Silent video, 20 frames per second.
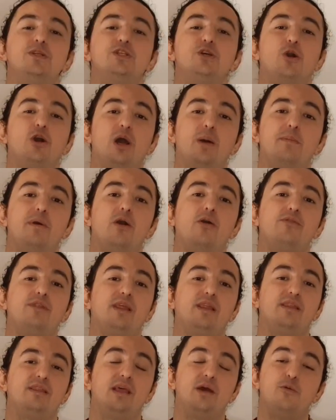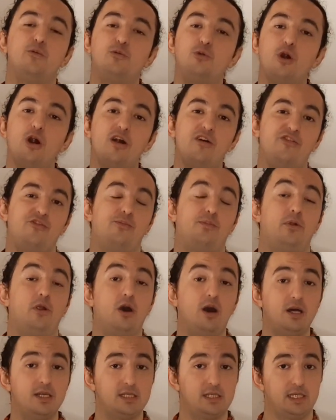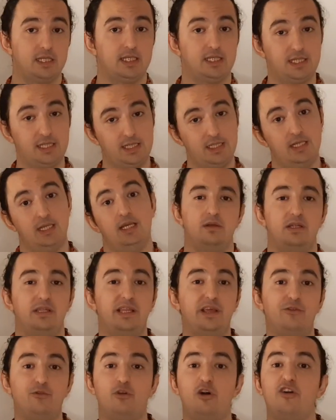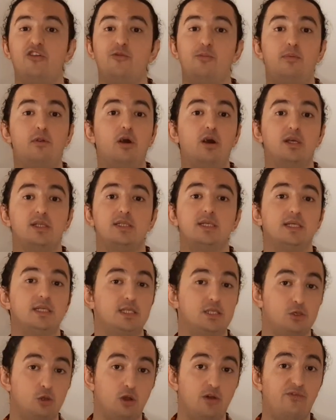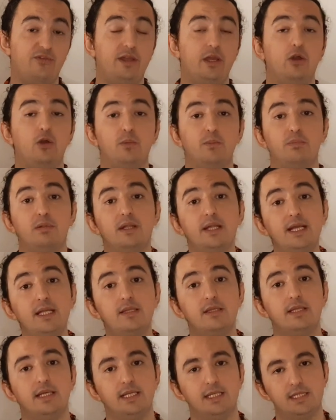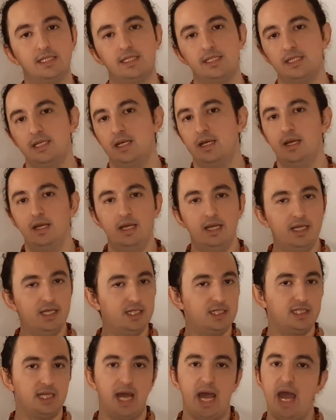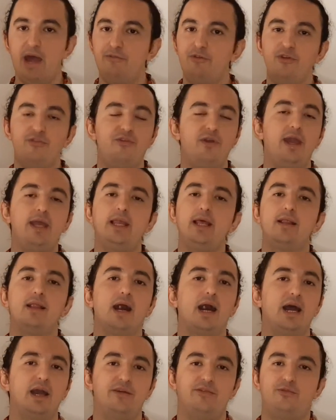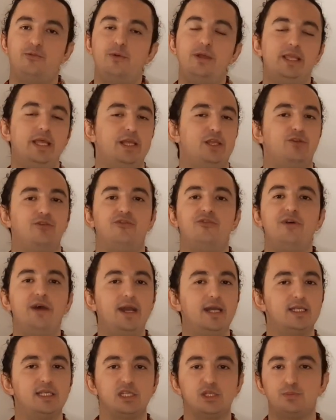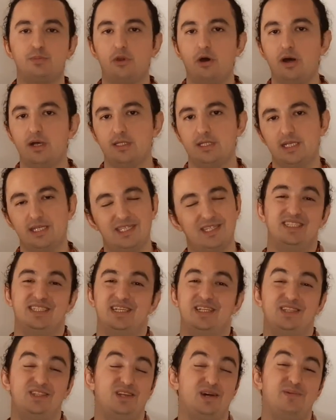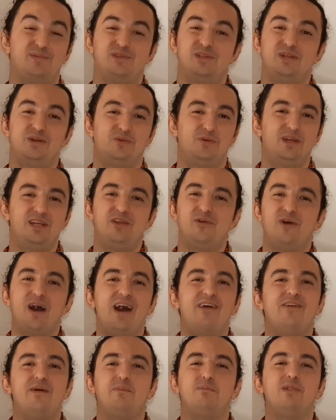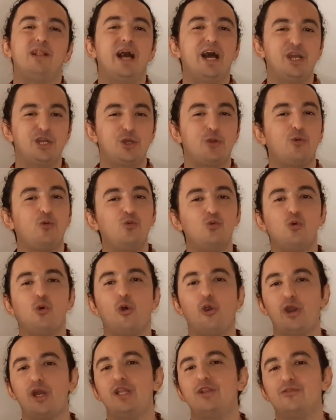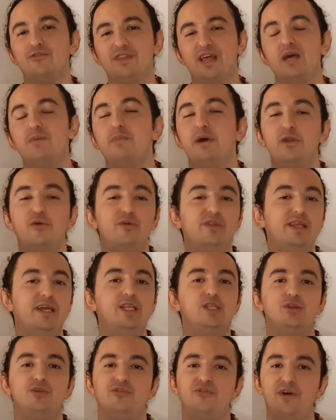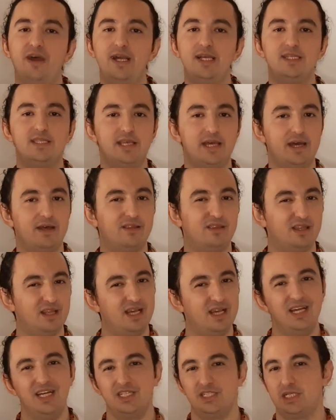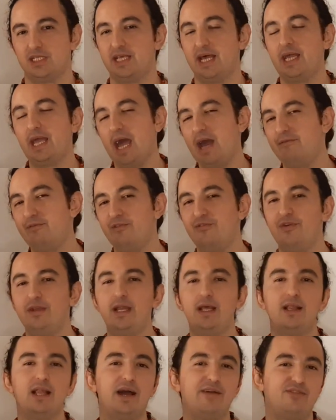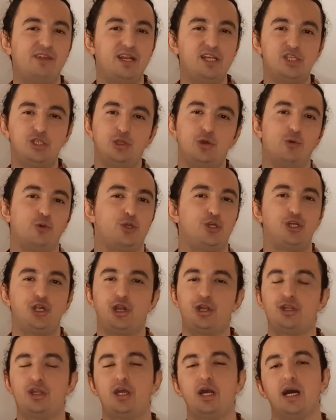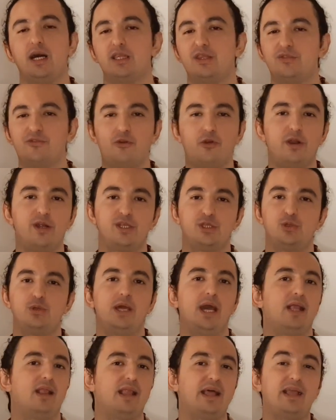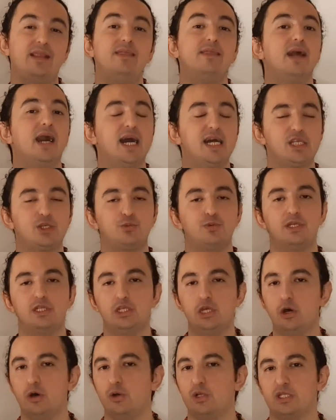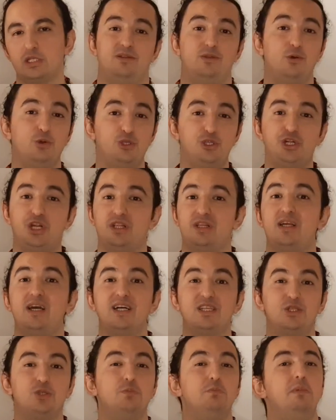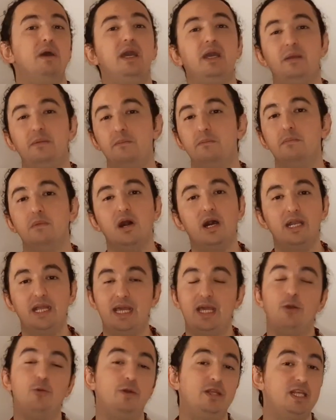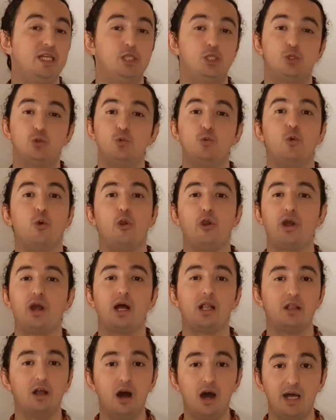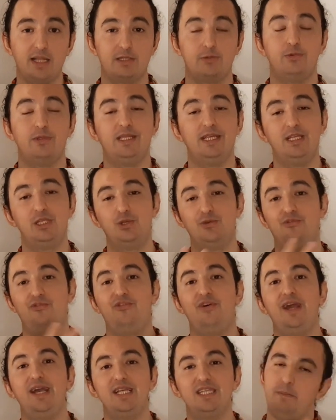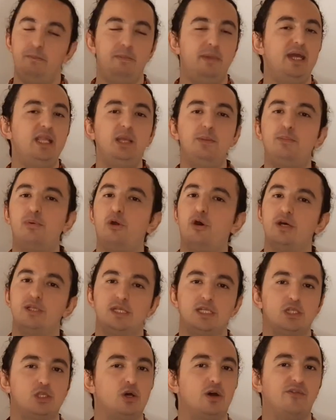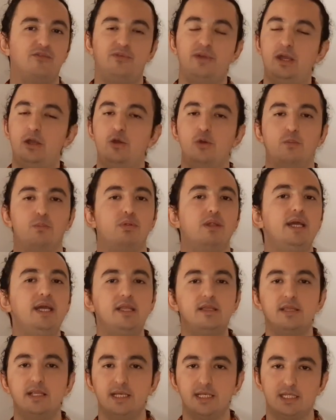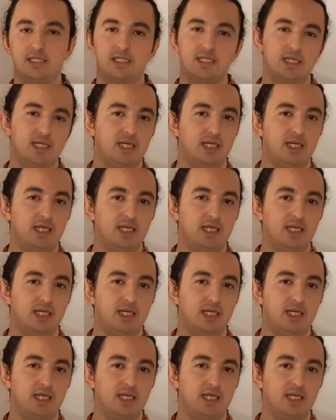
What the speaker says: talk about the rough process of incompleteness. Everything in life, we need to face this process, and sometimes we don't have a pleasure working on them, but we need to face them. Just like everything in life, there is no shortcut for us to get like nice results, no shortcuts to make money. We need to work a lot, we need to face many processes of incompleteness.